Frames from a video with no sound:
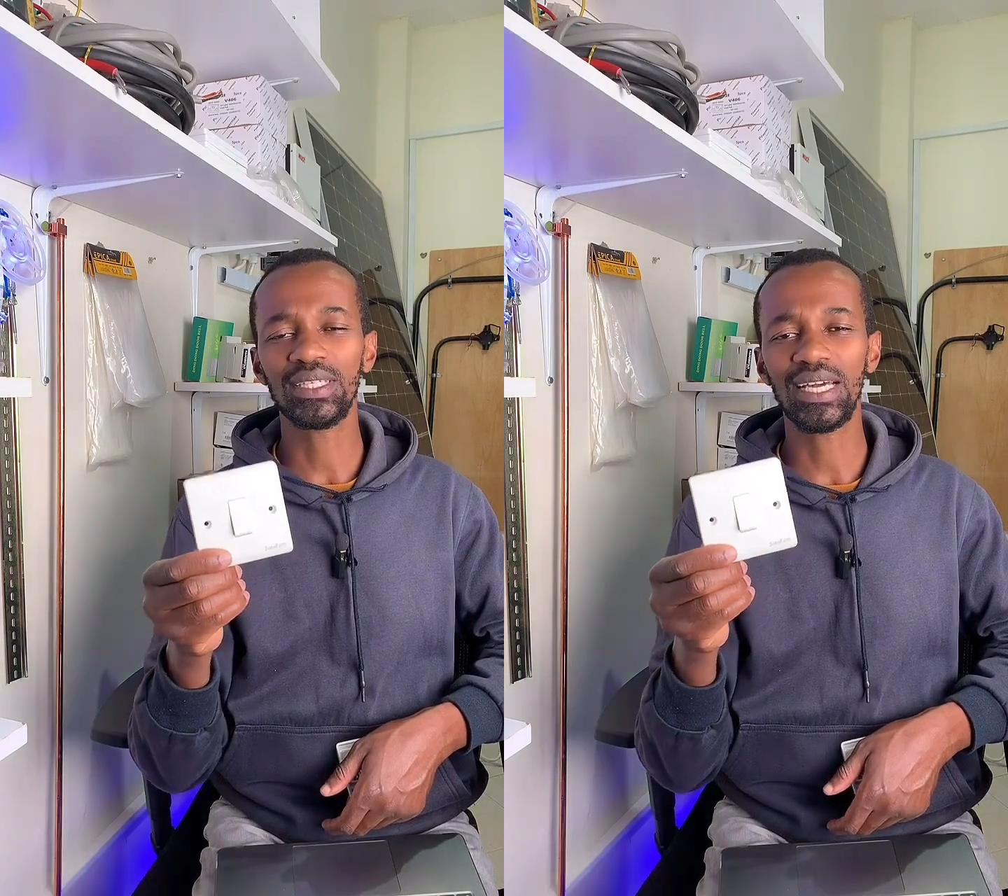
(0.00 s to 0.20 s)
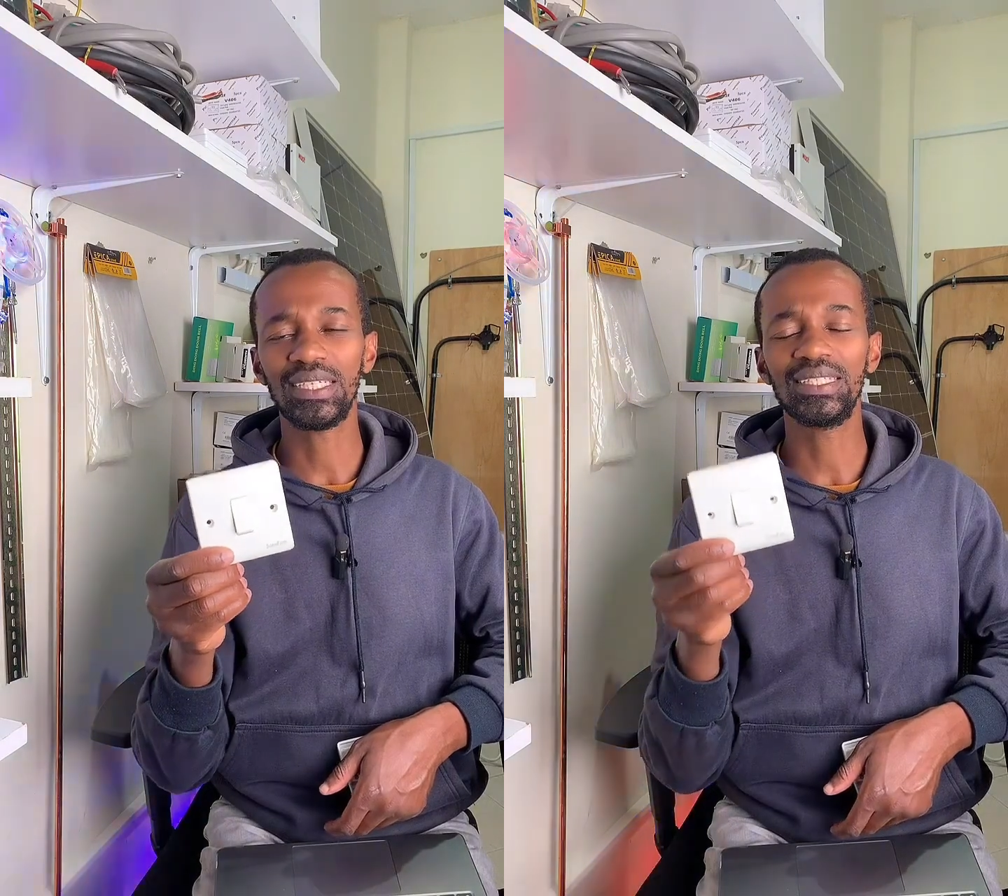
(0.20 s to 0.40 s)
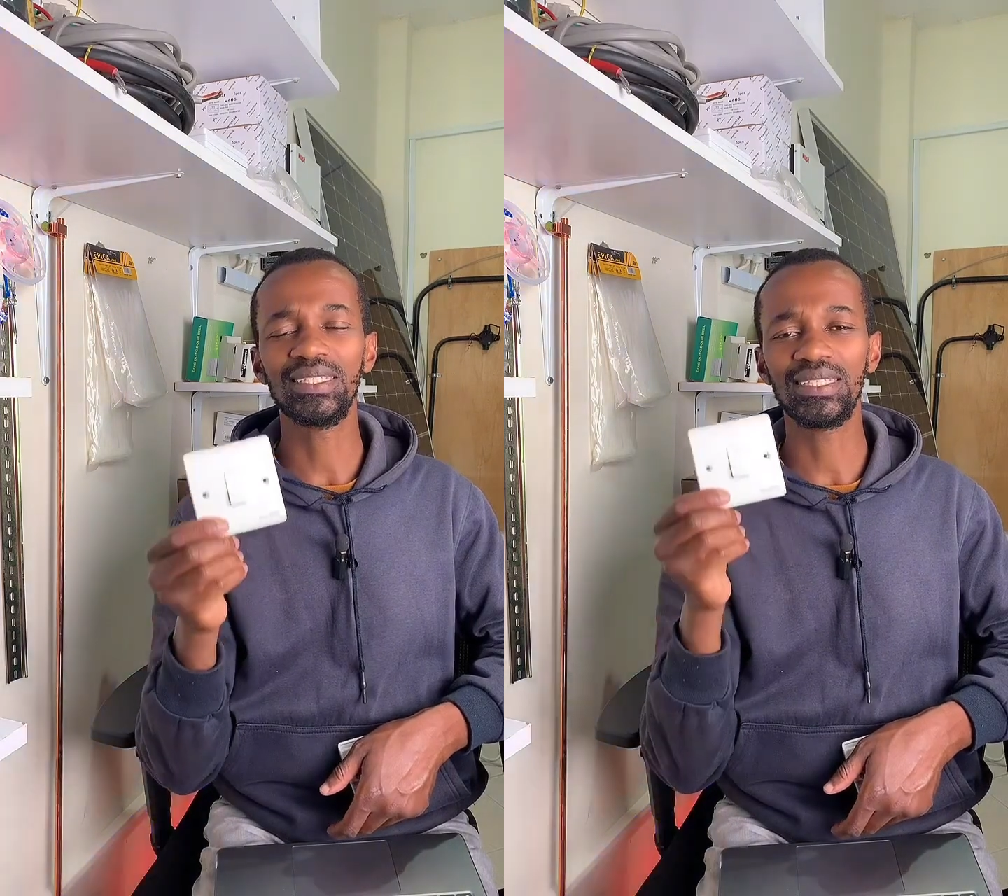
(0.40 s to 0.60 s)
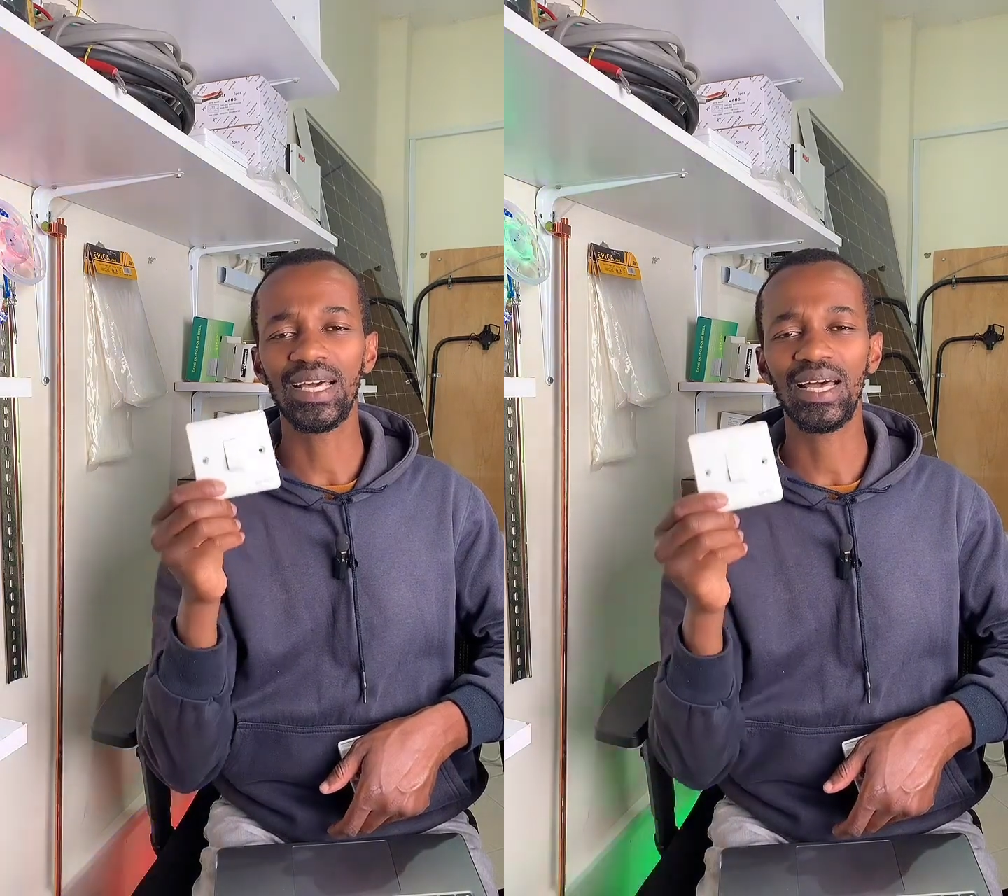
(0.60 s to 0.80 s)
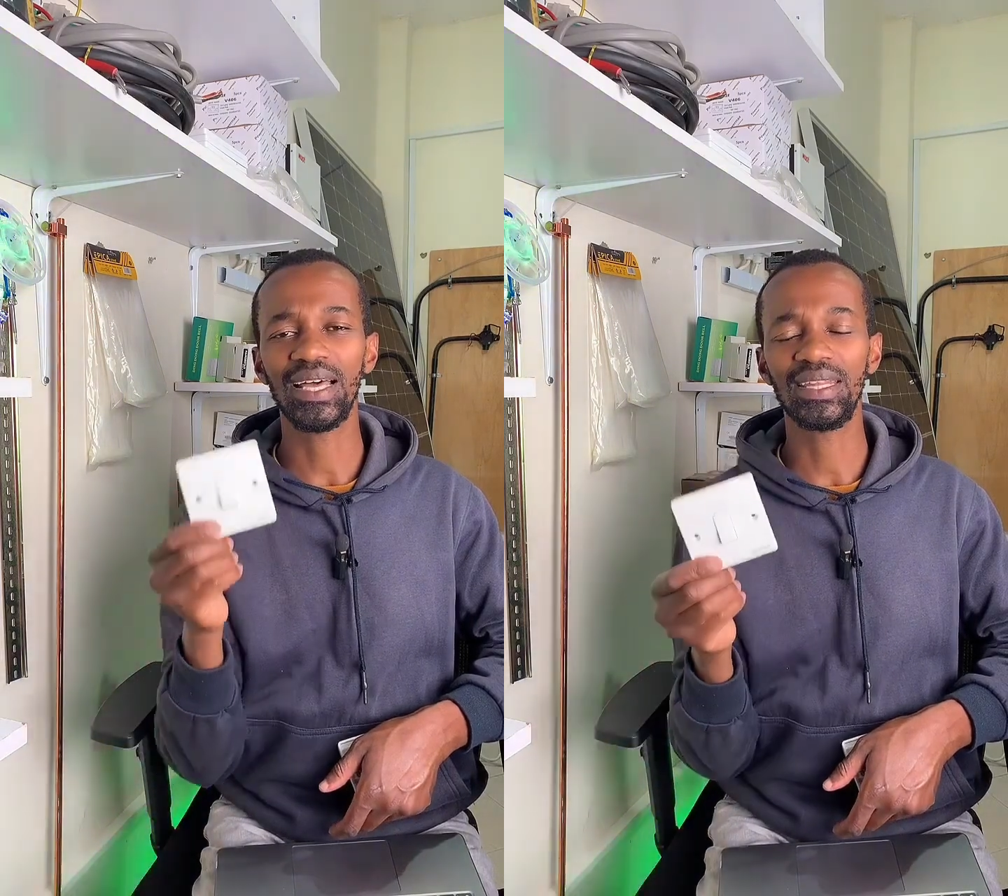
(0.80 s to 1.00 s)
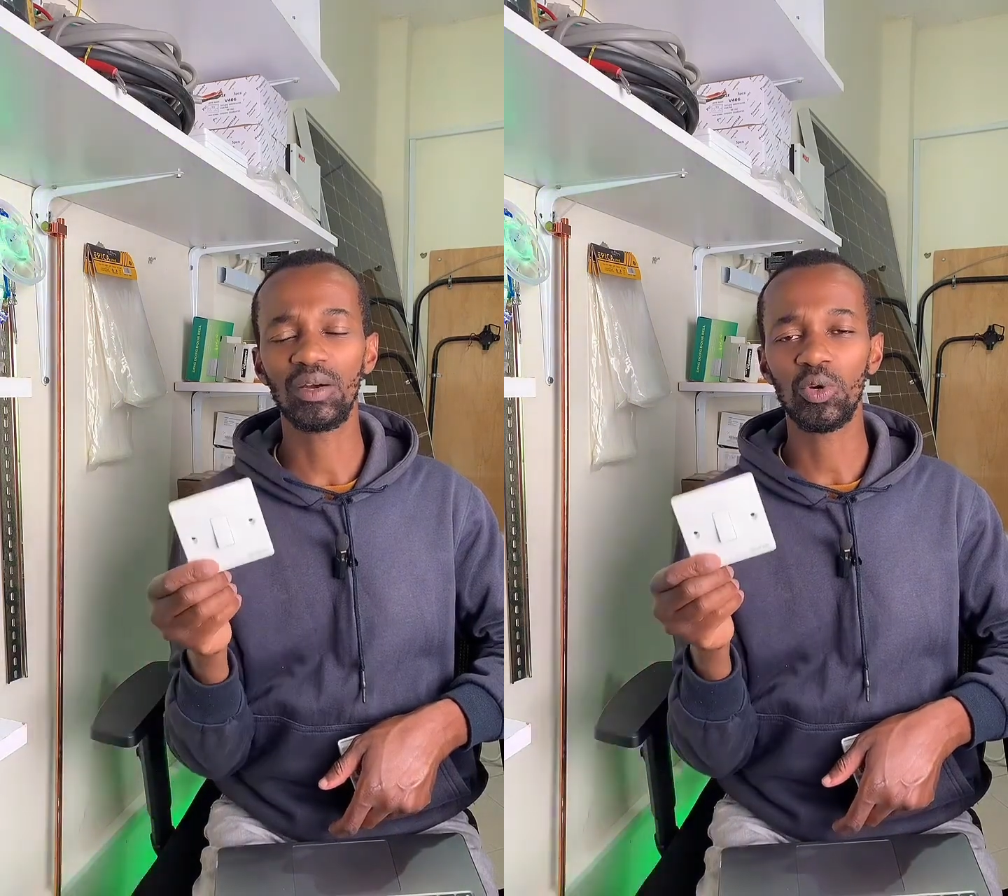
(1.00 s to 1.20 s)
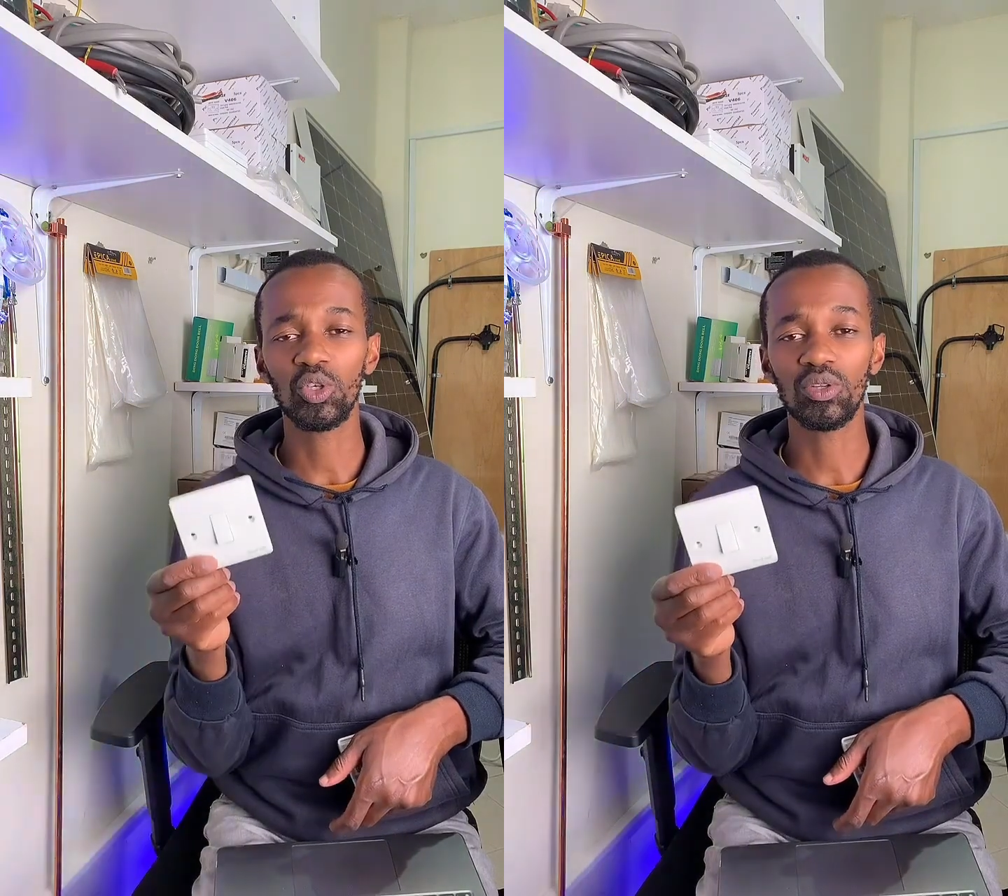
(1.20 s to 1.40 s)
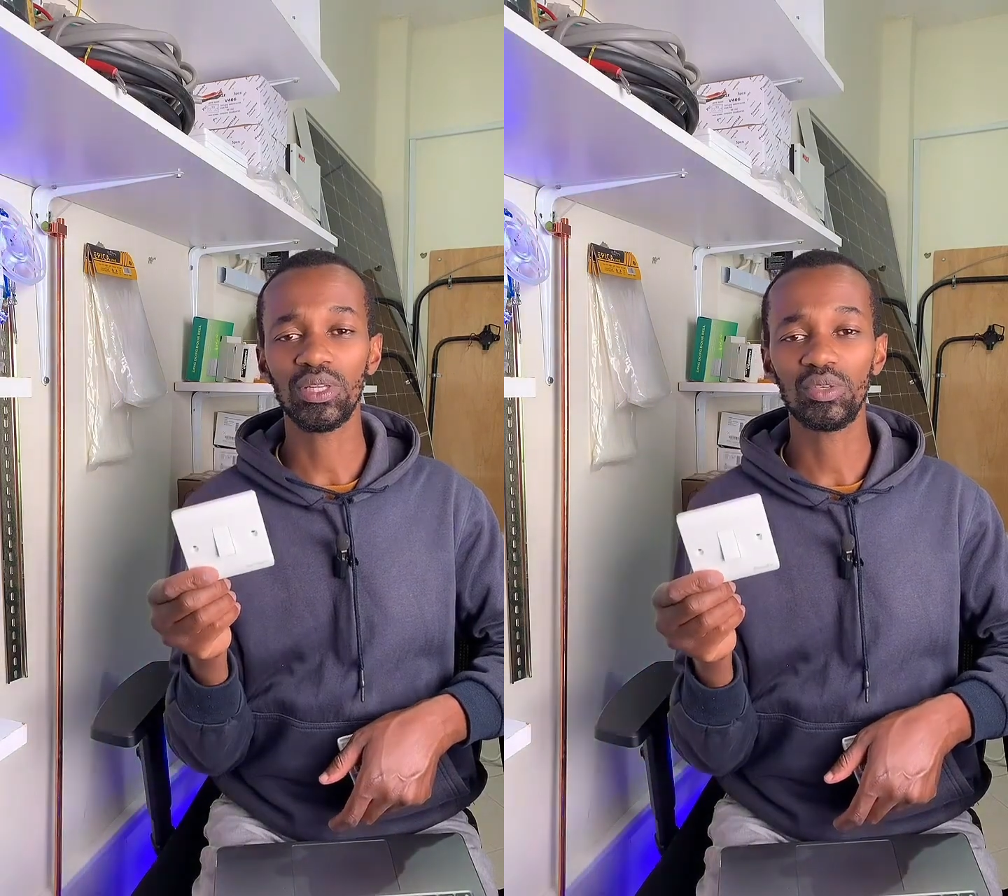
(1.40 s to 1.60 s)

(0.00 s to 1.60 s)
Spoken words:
That is the question